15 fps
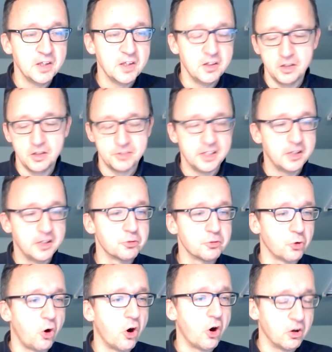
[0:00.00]
if they give a
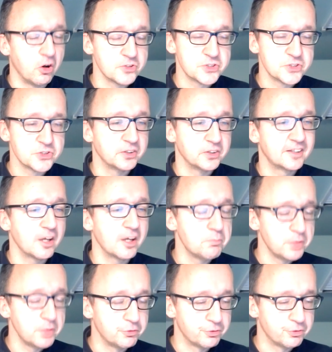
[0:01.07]
wrong answer, it can
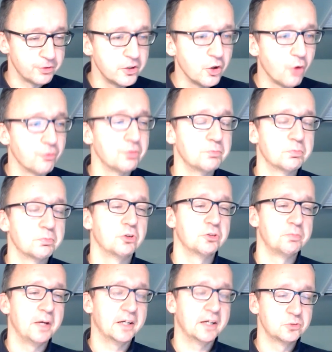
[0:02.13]
be very often brought
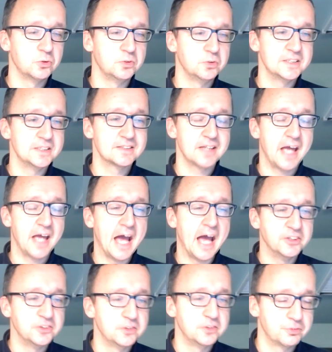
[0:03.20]
back to this
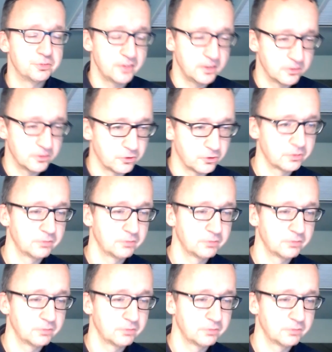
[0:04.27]
additive error.